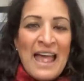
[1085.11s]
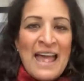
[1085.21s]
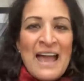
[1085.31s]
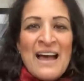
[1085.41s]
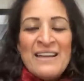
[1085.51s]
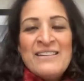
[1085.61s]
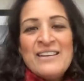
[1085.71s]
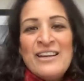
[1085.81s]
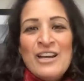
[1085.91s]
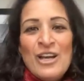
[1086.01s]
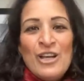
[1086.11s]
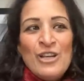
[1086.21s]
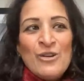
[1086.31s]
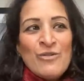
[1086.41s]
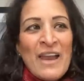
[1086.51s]
And
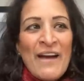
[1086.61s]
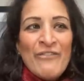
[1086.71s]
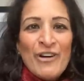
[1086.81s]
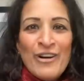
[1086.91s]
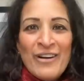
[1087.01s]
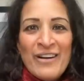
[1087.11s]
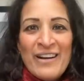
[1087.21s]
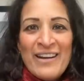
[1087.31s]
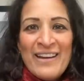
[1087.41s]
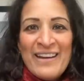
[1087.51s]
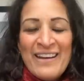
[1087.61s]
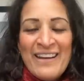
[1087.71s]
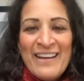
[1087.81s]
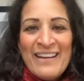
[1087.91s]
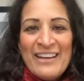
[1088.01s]
you never
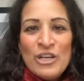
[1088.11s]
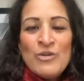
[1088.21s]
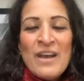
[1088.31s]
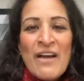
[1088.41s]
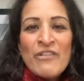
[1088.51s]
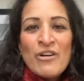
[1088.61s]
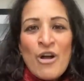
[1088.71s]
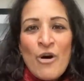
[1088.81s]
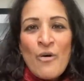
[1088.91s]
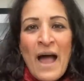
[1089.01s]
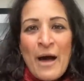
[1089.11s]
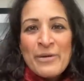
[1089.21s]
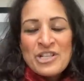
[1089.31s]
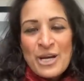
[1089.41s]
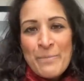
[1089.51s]
know how
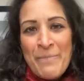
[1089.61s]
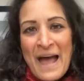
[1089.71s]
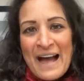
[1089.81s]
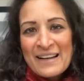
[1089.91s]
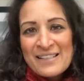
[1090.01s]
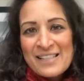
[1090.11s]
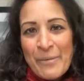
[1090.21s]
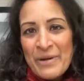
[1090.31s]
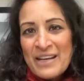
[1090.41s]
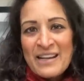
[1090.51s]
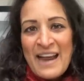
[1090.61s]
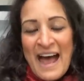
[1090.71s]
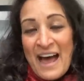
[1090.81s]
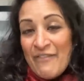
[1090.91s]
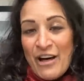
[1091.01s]
much impact somebody could
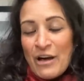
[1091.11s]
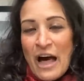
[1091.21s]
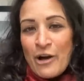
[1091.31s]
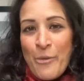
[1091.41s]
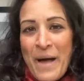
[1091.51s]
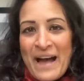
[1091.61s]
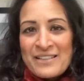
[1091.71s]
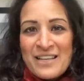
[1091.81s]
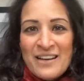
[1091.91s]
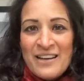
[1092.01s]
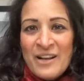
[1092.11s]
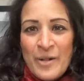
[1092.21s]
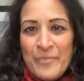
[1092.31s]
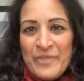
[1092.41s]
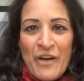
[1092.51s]
have. I'll go back to
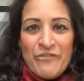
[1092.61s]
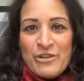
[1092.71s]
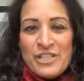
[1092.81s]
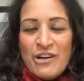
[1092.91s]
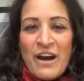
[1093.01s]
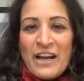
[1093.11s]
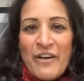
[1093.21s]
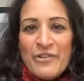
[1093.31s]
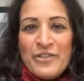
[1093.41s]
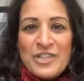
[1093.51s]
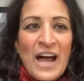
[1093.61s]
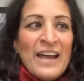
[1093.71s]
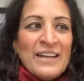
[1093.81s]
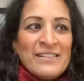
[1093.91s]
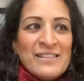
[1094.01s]
that first year I covered the
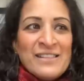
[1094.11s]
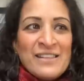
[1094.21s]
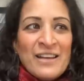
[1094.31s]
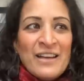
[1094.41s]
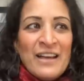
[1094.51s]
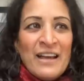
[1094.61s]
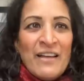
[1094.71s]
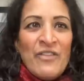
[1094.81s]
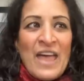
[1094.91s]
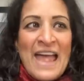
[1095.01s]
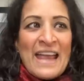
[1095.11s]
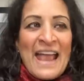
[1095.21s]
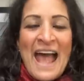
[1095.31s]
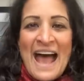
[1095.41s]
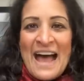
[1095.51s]
Giants. They
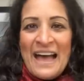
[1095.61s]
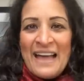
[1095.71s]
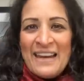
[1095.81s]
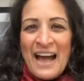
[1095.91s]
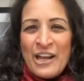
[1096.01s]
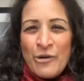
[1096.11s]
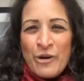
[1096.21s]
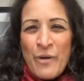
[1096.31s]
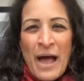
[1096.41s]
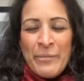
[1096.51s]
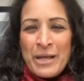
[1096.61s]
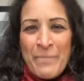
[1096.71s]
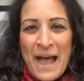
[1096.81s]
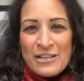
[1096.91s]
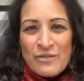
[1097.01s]
had, I don't know how many
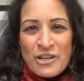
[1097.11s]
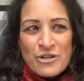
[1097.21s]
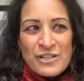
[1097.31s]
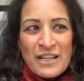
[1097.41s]
pass rushers.